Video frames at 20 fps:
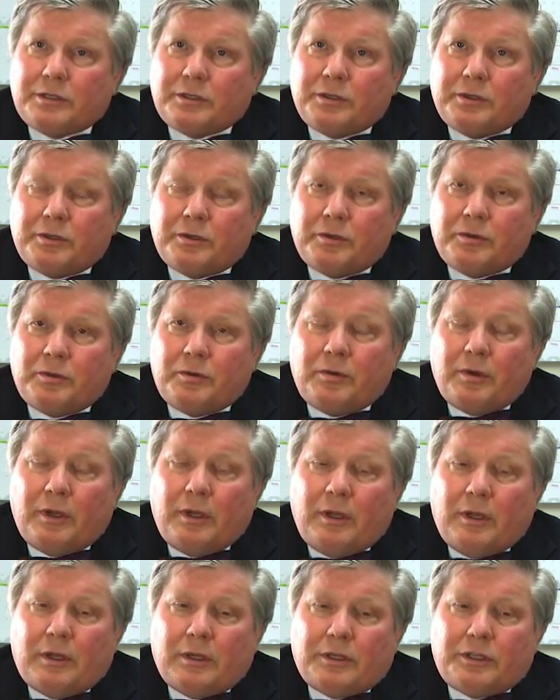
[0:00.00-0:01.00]
to
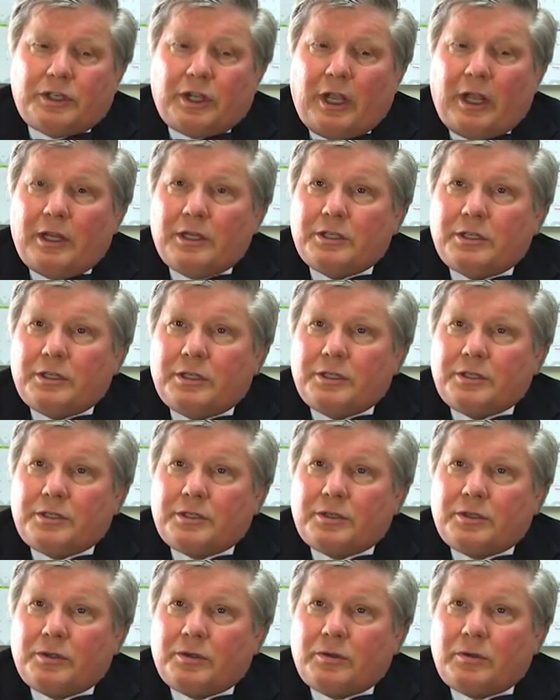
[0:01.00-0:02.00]
changes
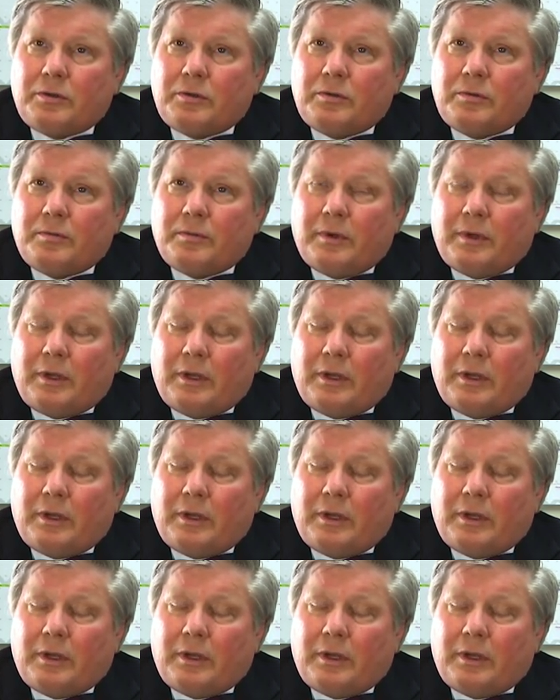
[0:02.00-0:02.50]
to